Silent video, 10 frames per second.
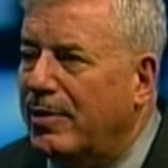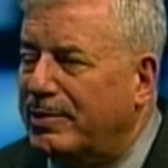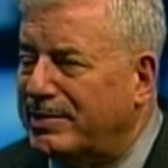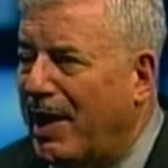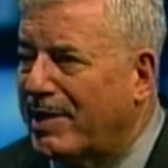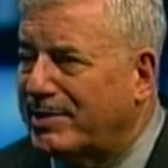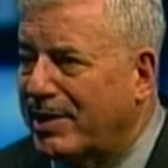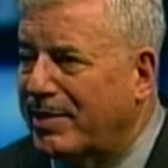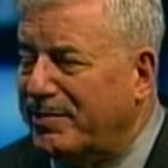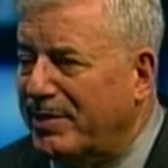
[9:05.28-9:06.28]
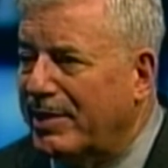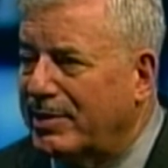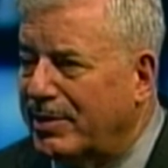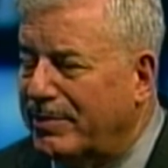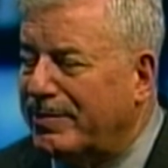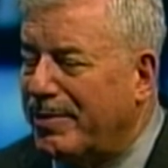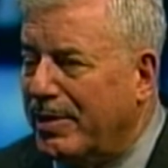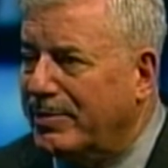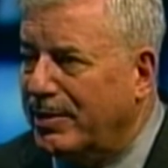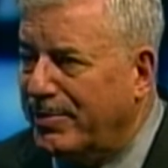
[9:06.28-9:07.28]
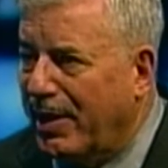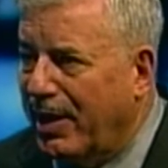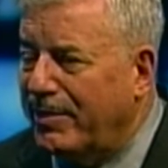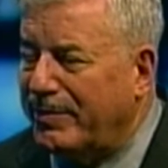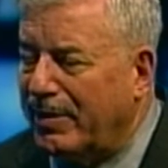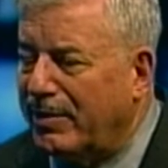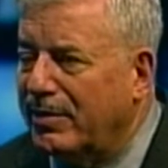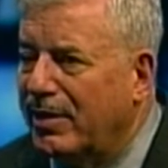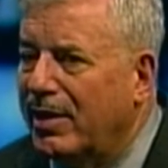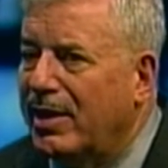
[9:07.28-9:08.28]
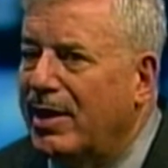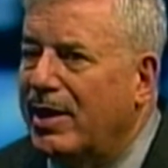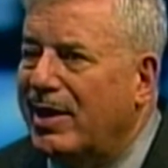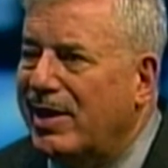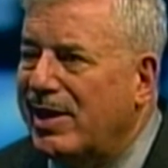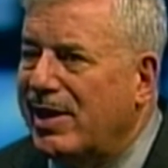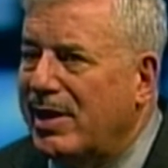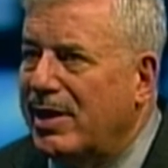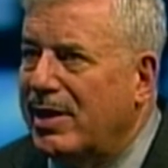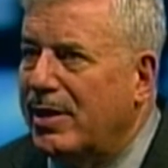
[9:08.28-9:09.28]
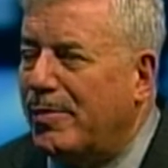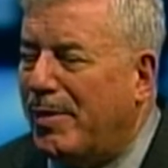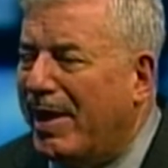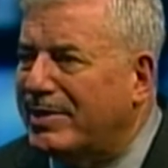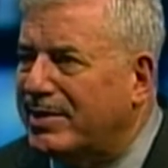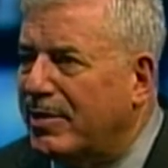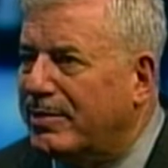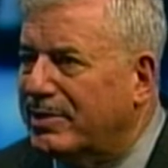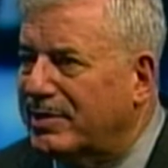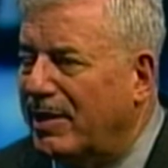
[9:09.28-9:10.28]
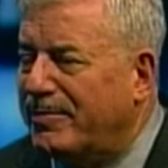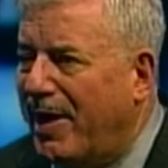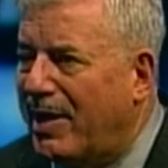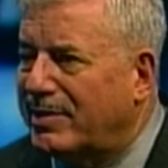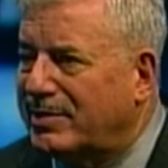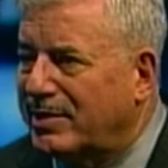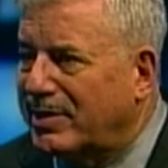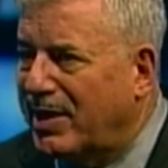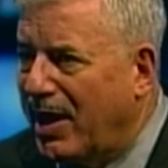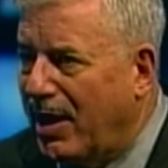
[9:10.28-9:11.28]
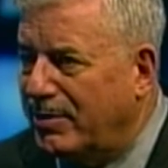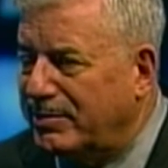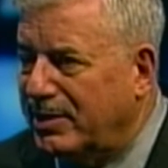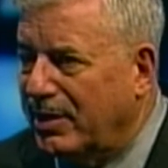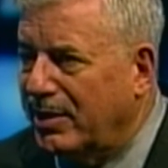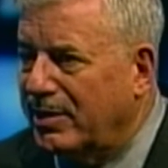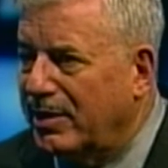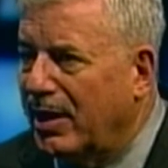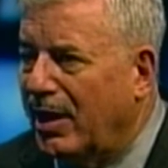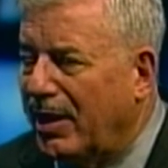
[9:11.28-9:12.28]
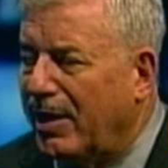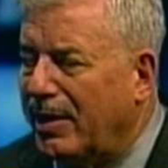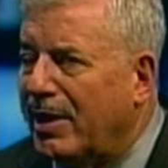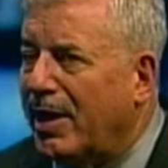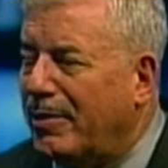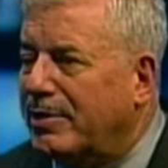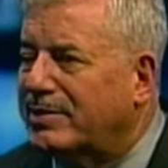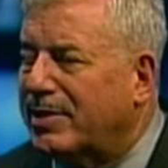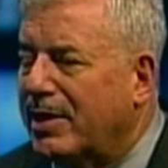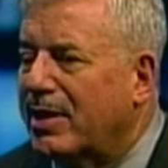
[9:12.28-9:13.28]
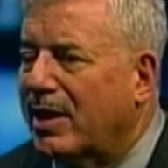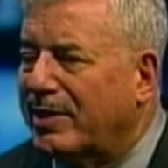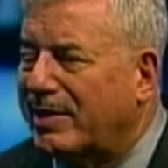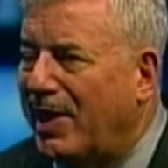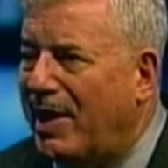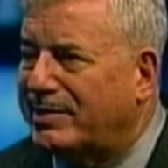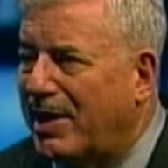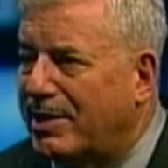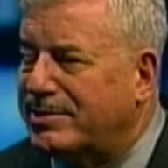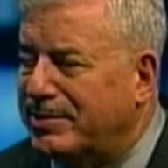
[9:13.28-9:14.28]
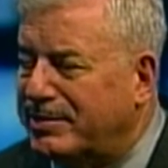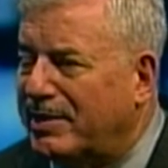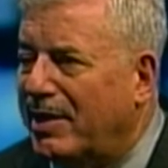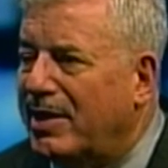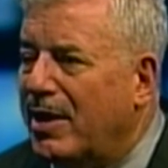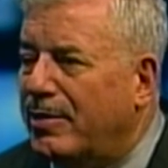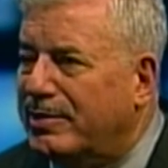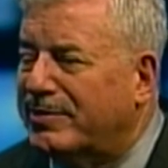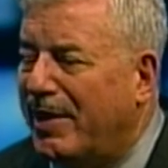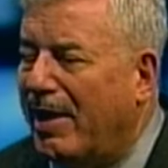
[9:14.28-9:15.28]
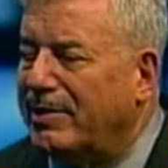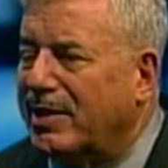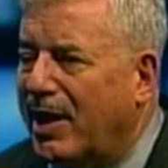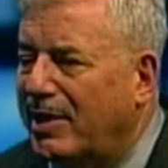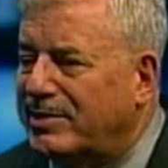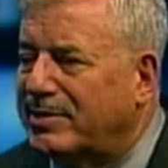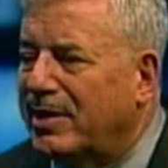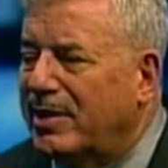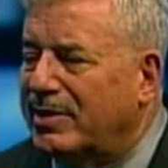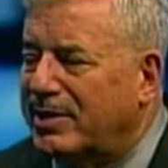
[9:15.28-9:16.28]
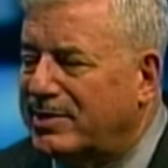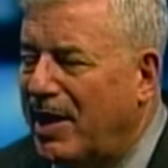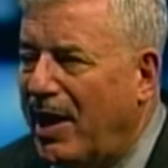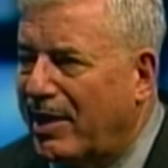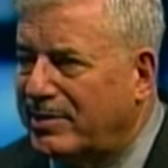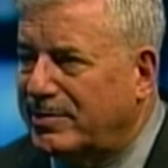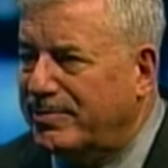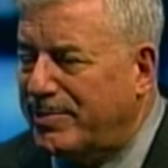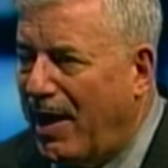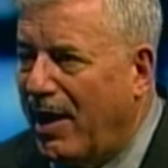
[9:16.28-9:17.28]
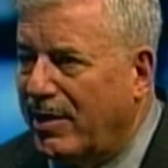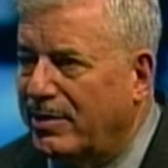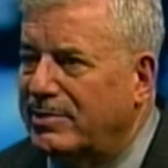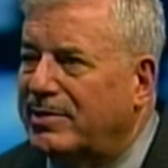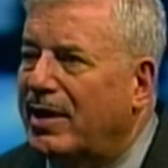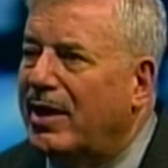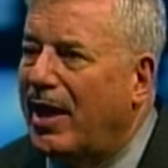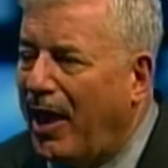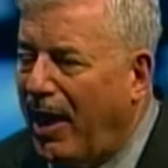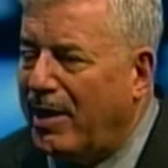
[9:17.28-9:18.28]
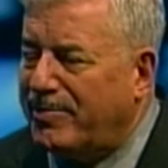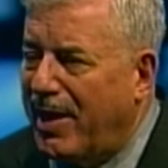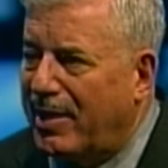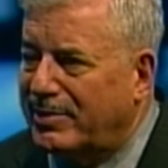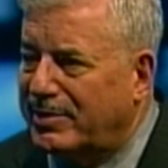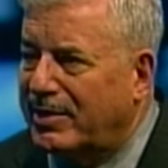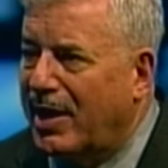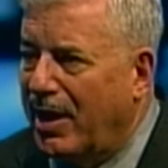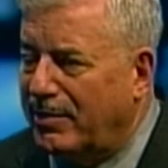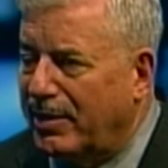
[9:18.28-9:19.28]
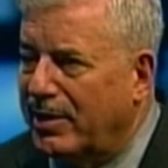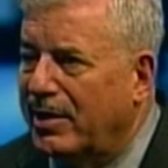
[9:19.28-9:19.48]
was actually convicted of criminal behavior, why is the onus on Madison County? In other words, the class action you said was filed against the tax buyers and Madison County,